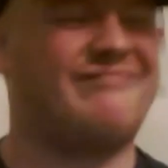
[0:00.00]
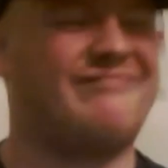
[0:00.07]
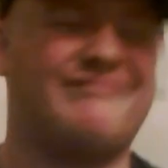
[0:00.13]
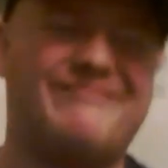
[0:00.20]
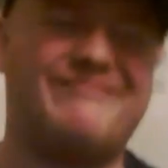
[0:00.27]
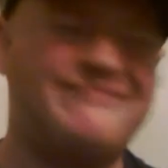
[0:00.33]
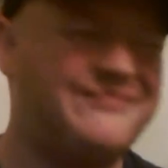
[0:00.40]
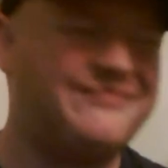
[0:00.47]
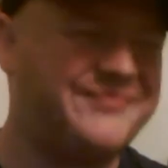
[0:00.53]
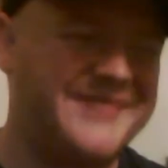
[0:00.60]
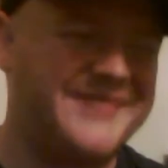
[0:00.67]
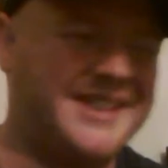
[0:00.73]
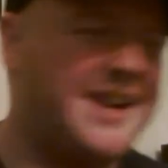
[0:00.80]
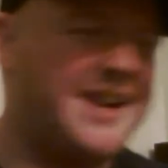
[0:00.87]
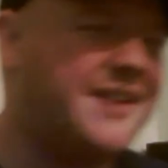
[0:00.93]
case,
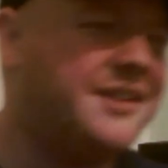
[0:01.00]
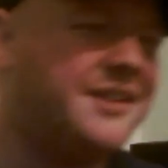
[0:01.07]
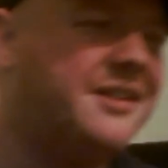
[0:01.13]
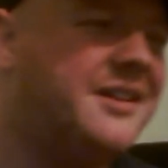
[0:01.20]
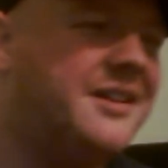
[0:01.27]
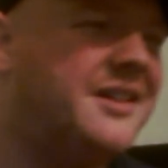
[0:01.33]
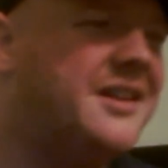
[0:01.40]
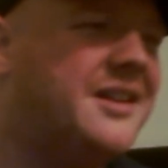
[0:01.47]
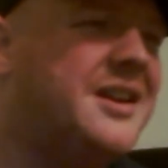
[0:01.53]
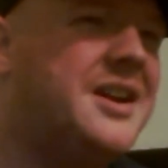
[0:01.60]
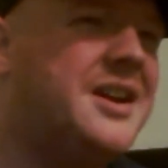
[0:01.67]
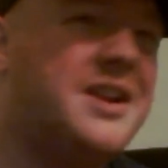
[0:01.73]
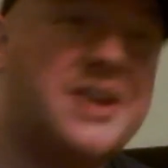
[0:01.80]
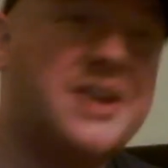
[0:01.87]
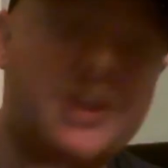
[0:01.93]
you know,
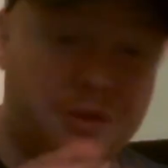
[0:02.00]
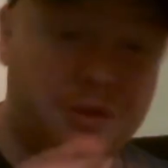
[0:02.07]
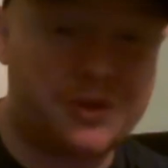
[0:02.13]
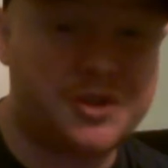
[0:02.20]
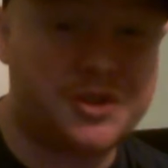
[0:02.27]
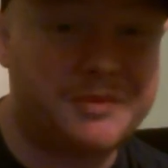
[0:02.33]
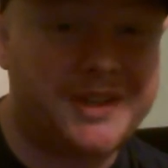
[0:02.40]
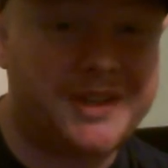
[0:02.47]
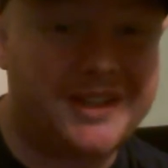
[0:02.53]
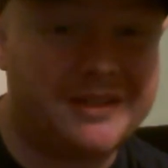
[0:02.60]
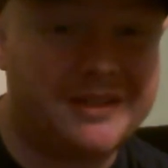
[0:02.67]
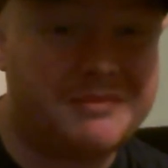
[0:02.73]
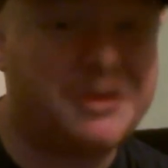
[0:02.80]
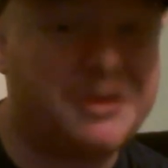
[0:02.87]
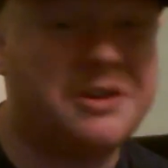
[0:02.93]
you
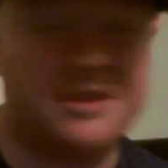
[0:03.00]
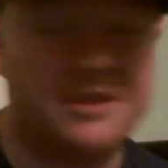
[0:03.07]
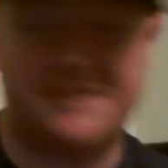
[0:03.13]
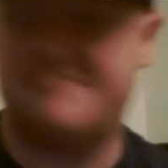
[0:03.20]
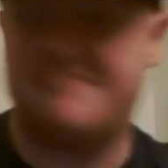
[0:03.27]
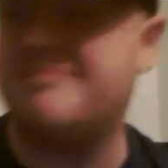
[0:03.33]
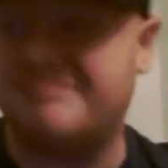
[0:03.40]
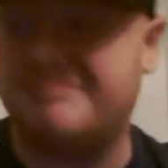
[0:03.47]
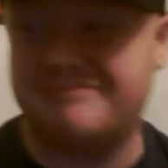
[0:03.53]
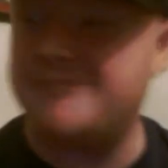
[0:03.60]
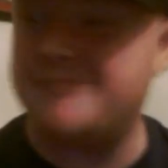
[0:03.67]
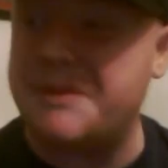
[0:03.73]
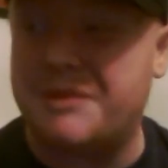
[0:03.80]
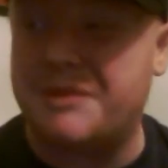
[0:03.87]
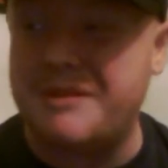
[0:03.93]
lose media because
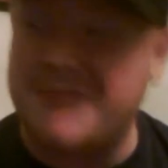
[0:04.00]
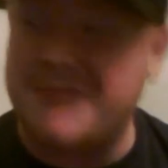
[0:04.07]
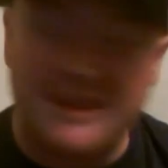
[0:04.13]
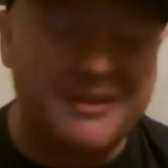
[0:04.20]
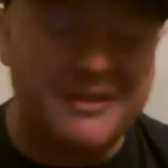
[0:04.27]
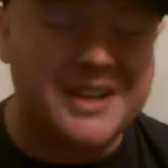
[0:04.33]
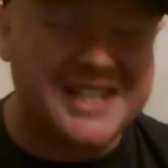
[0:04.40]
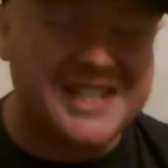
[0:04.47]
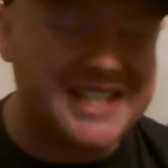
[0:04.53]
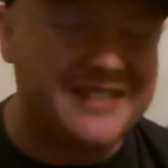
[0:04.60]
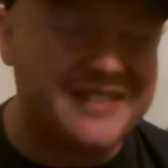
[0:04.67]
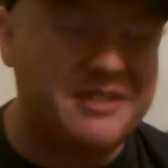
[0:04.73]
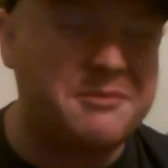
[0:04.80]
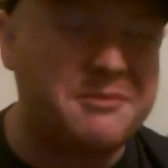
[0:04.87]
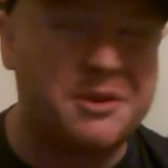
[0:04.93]
people like me
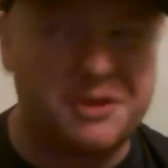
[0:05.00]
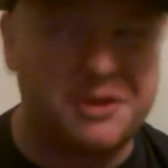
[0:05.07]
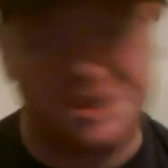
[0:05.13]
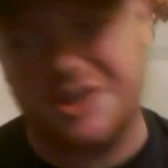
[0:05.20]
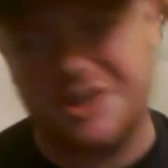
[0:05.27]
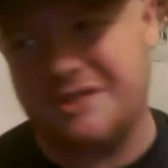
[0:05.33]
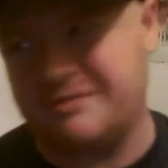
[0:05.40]
went to see the film